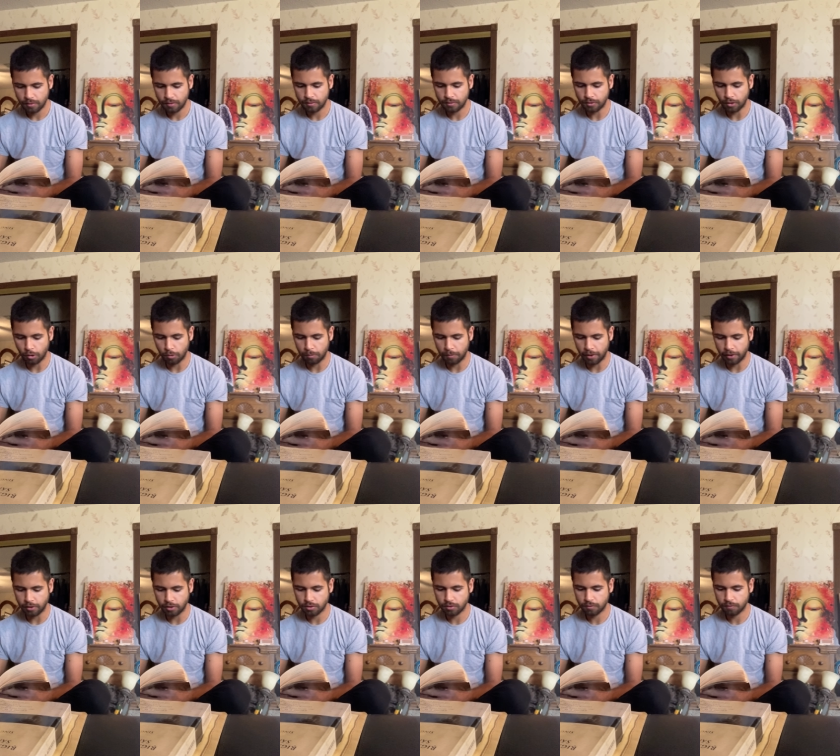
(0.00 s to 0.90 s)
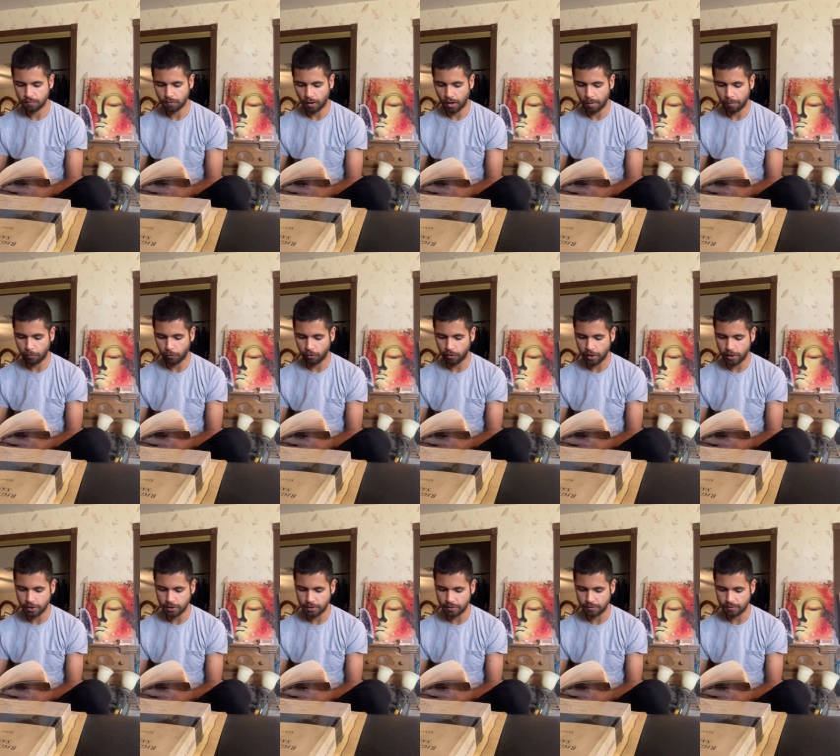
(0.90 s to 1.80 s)
So much for
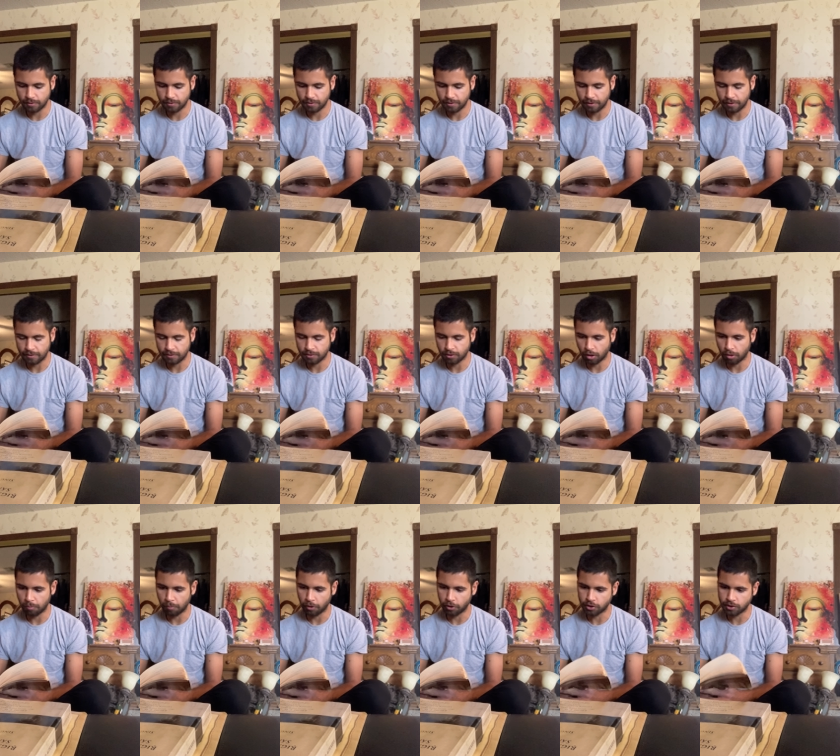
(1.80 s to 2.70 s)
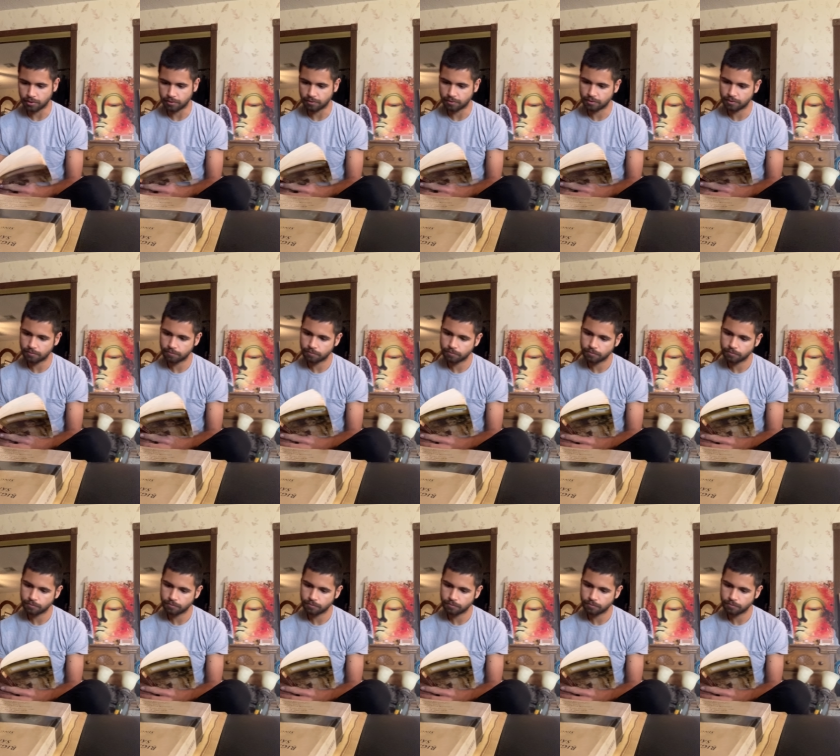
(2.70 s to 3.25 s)
operations in salt marshes.